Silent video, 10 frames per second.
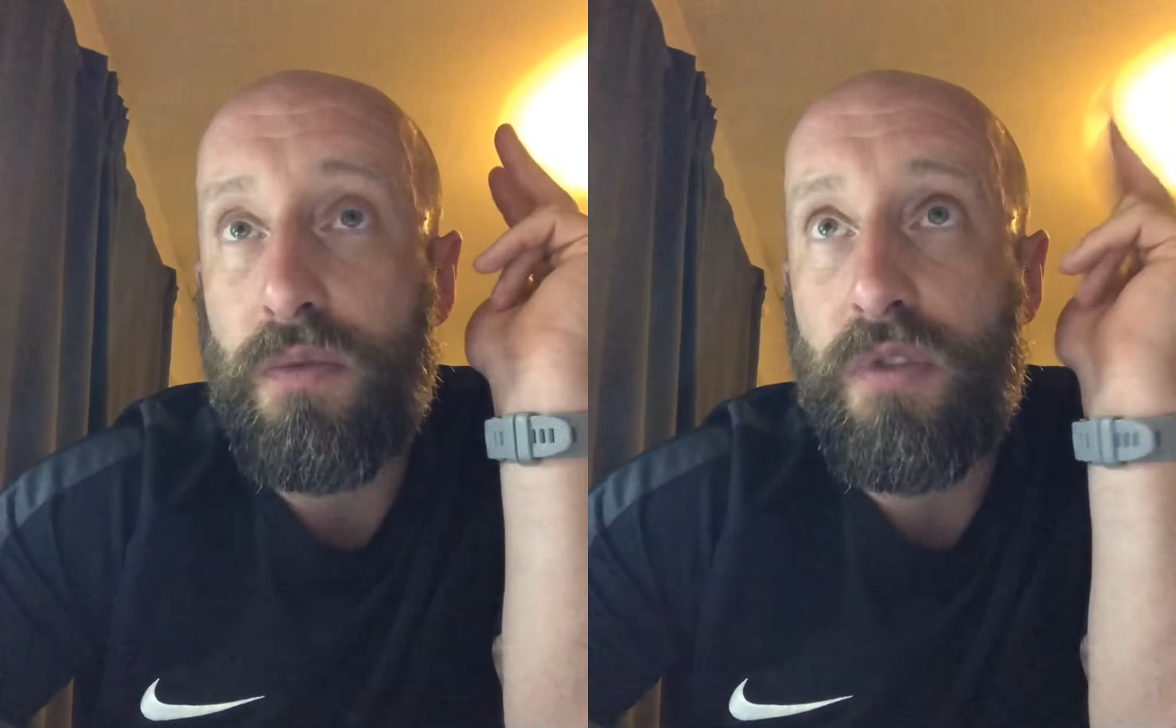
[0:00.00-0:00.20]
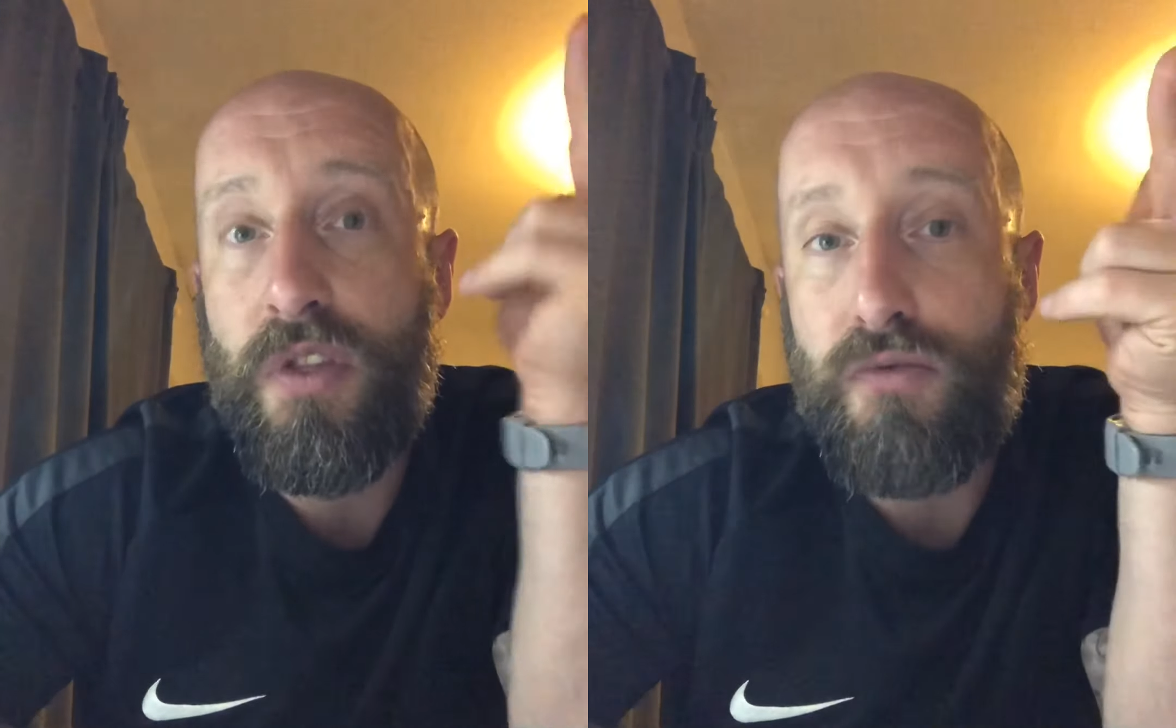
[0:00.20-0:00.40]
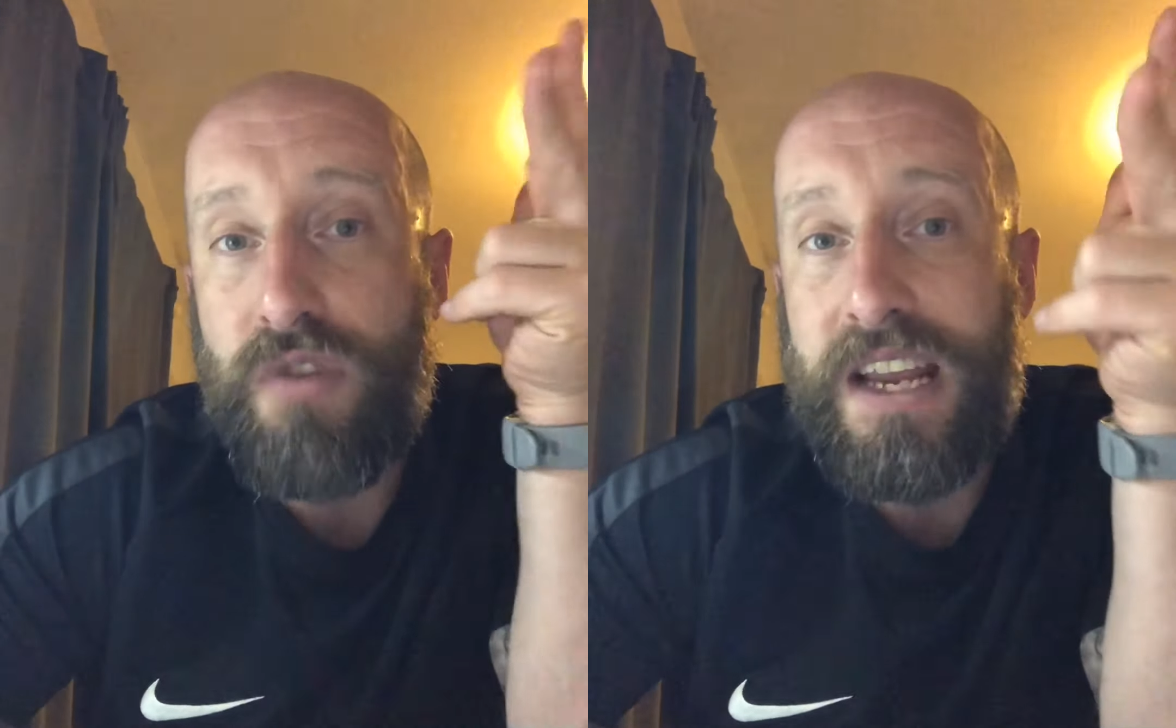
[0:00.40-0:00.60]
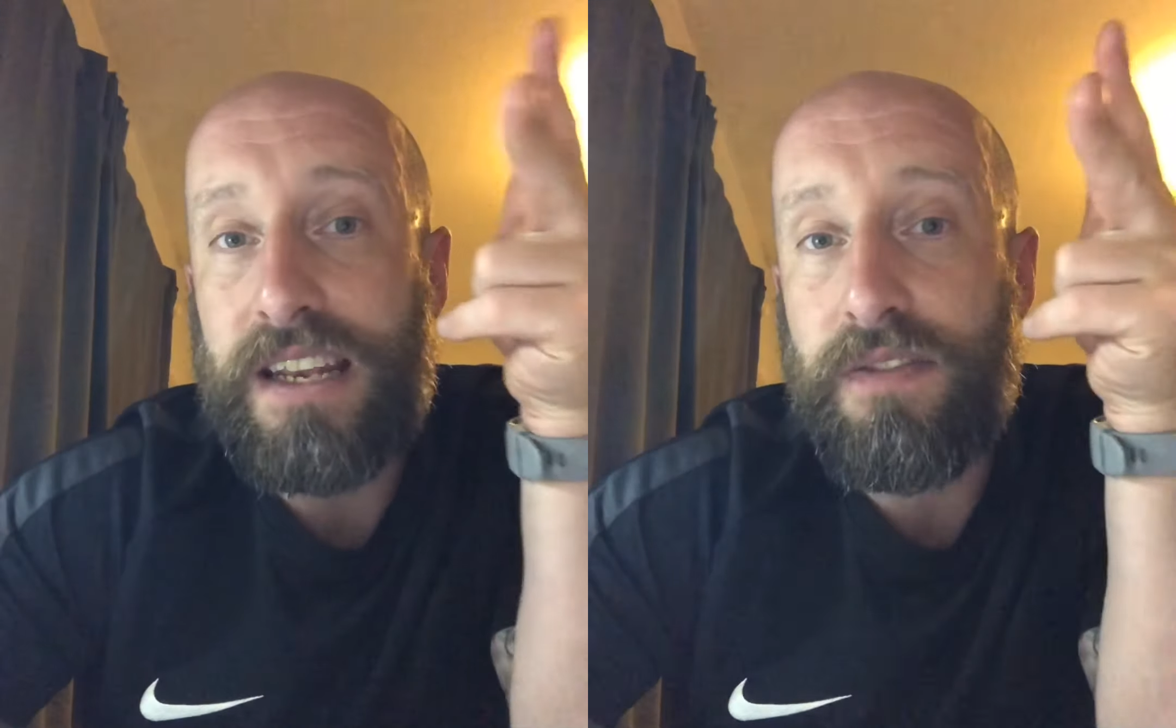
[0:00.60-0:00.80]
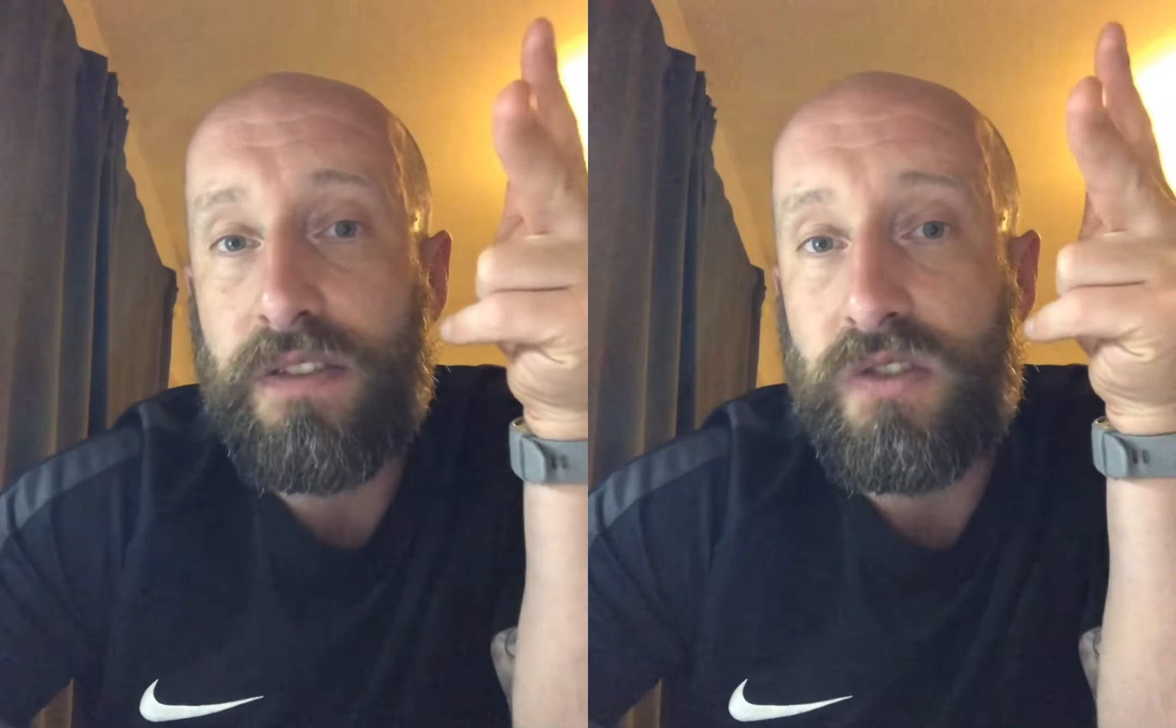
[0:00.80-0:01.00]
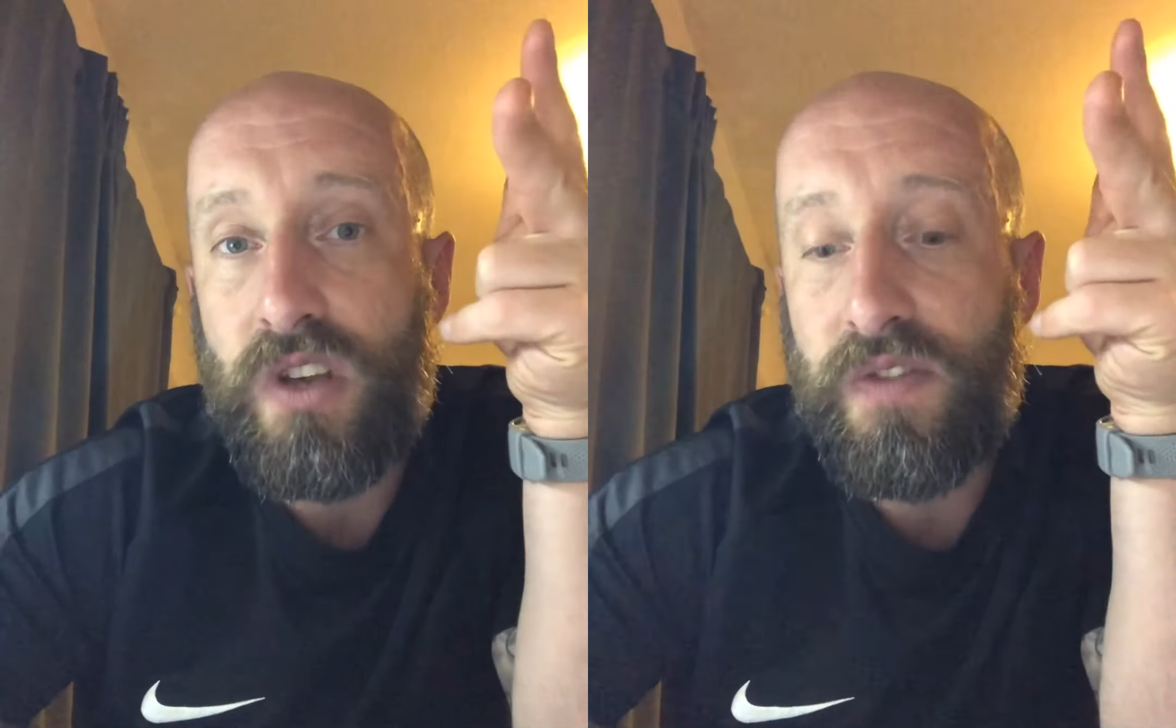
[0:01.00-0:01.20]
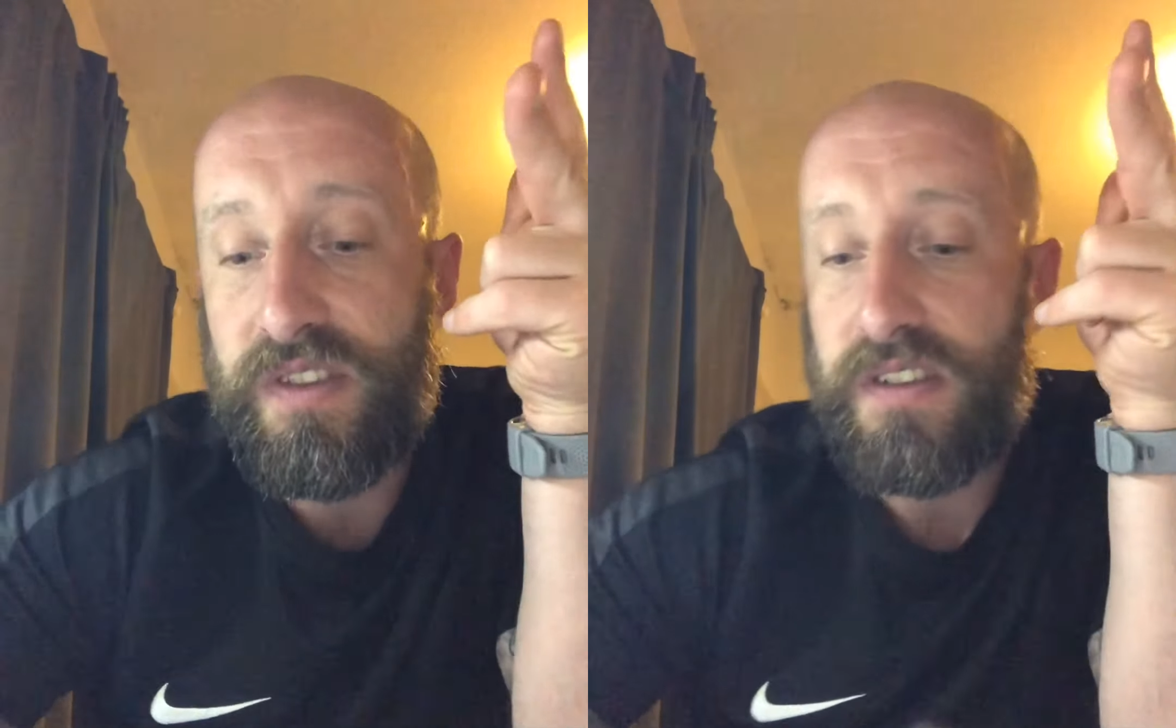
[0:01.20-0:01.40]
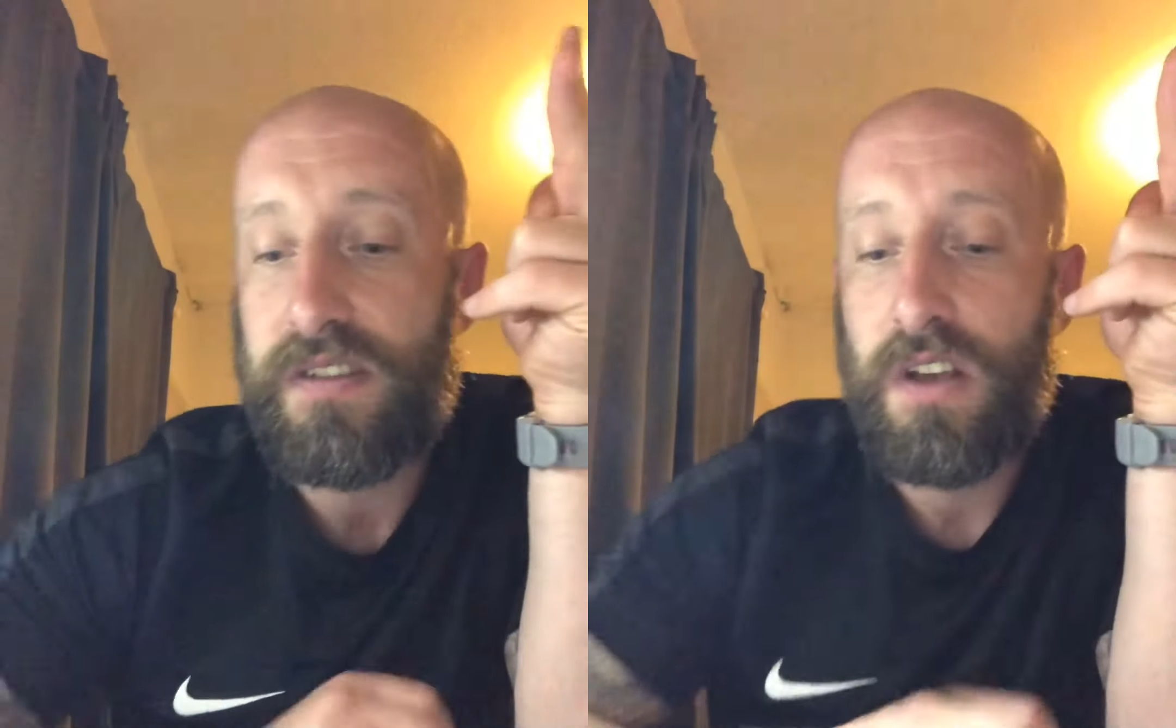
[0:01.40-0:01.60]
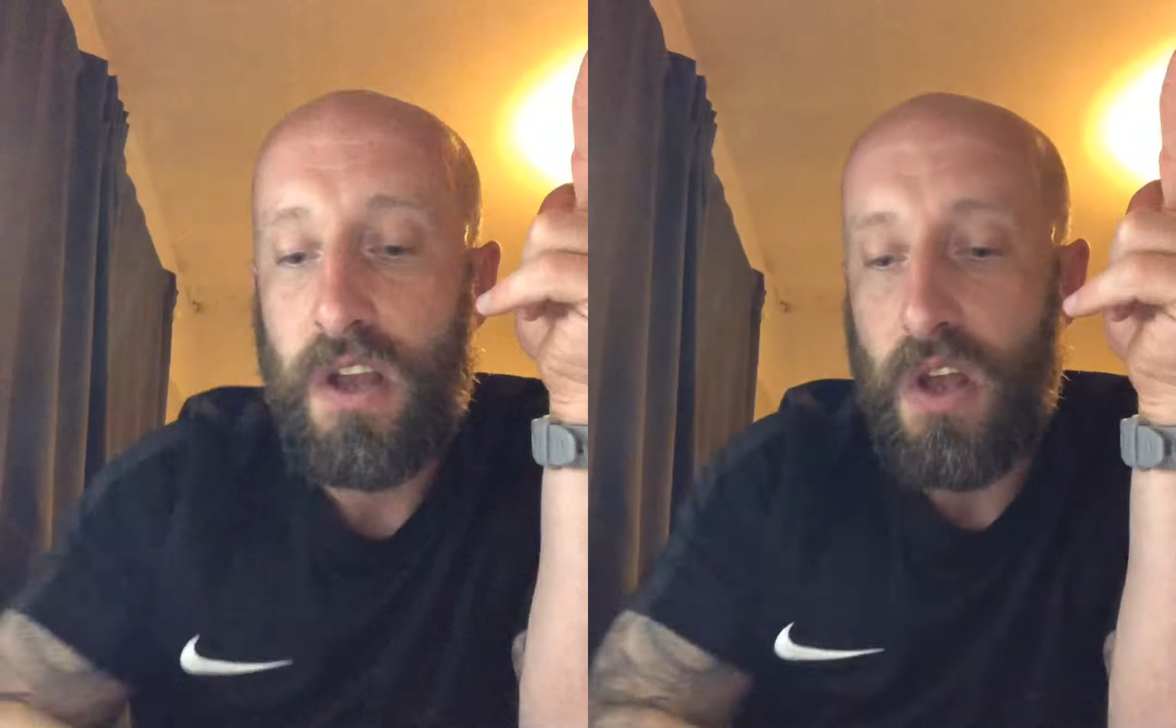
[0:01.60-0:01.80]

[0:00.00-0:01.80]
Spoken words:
3 different surfaces.